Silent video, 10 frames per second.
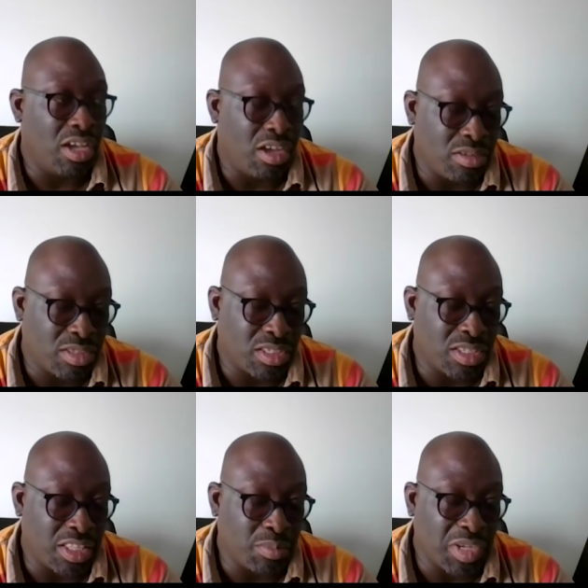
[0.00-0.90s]
uh,
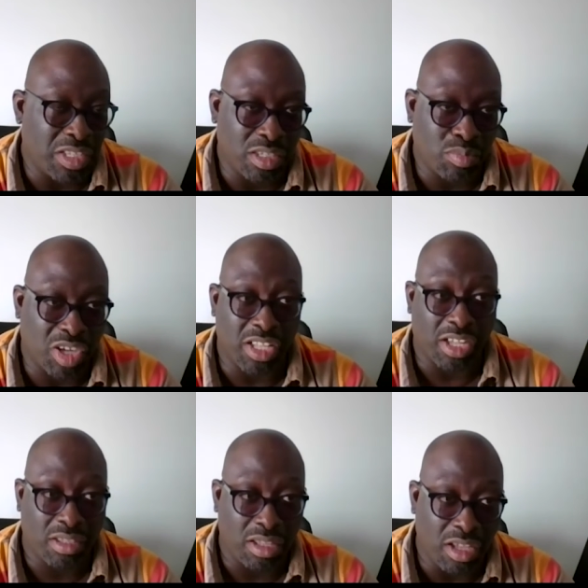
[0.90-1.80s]
sustainability
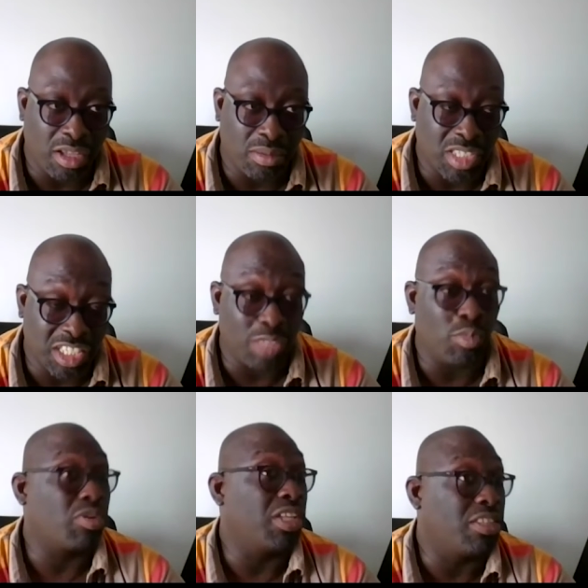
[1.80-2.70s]
product, uh,
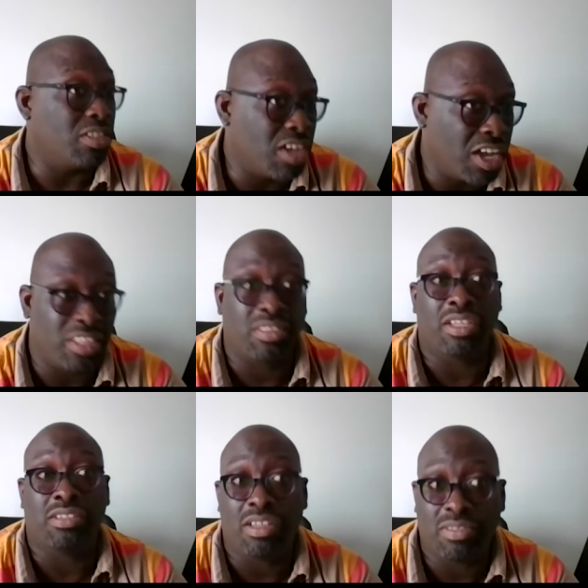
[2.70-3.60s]
sustainable product design, and
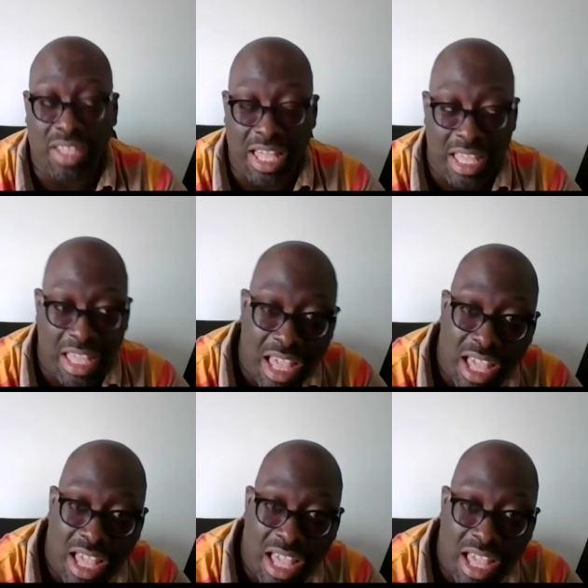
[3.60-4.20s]
things like that.